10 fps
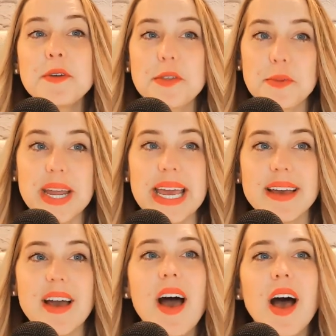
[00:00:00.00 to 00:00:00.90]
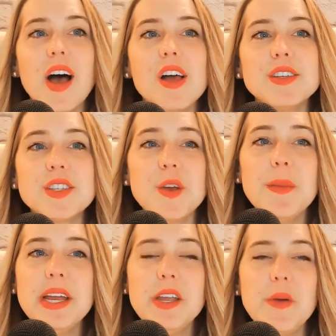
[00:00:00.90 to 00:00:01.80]
3,
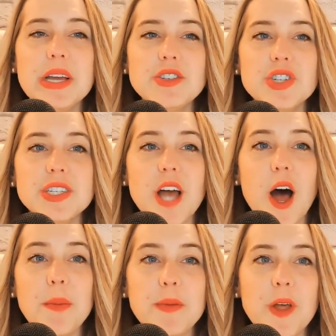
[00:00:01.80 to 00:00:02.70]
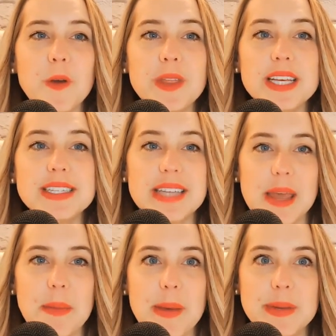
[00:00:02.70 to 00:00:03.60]
assuming you can just upload the
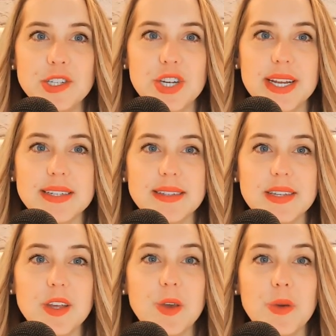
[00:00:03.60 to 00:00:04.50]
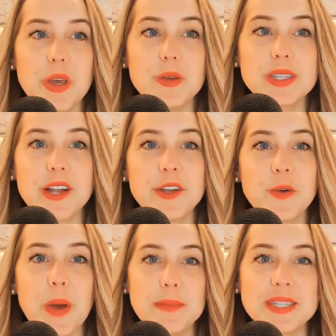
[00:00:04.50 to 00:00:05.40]
same images you use on your
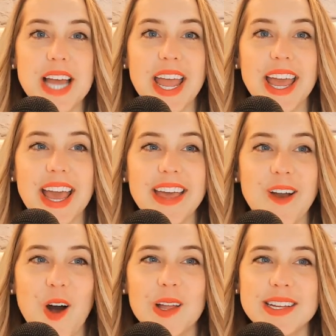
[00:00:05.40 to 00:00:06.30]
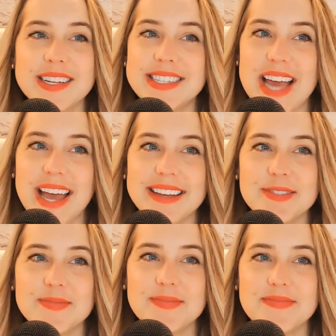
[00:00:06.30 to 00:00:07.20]
website and call it a day.
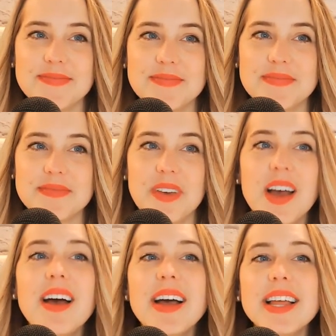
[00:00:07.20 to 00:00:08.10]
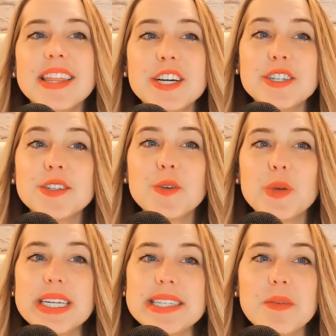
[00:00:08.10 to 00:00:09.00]
There is a
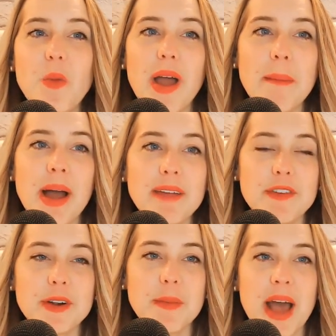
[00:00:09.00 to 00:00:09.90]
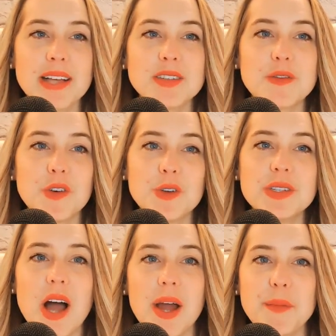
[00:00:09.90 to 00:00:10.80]
reason why my firm has
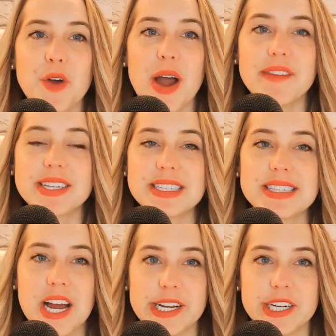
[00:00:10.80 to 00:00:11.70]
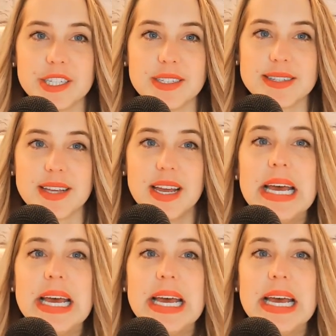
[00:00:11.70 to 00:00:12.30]
full-time graphic designers.